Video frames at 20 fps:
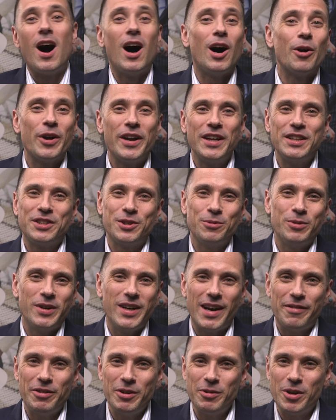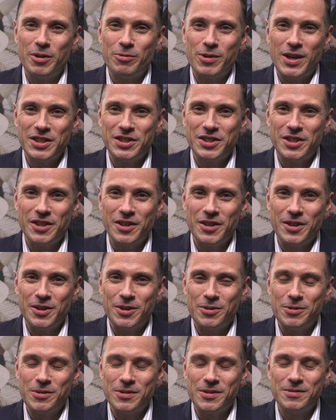All right, so what everyone wants to
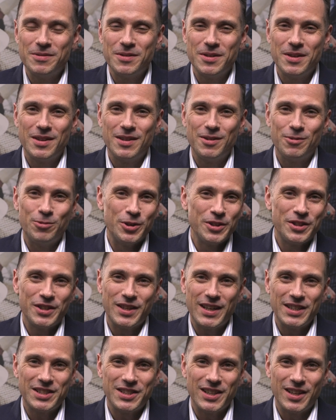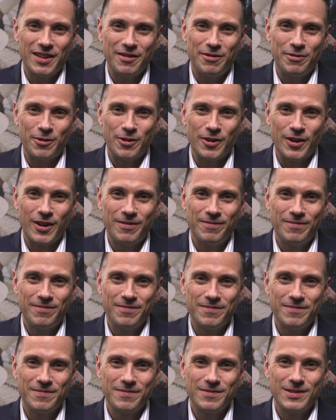know, what did I sell it for?
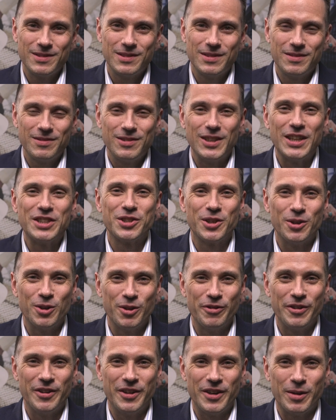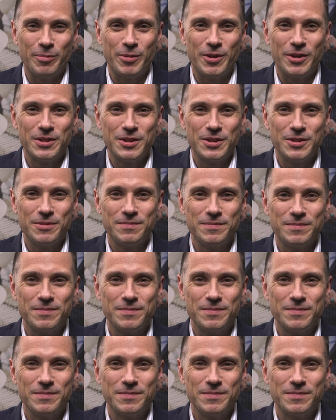Let's go over the numbers.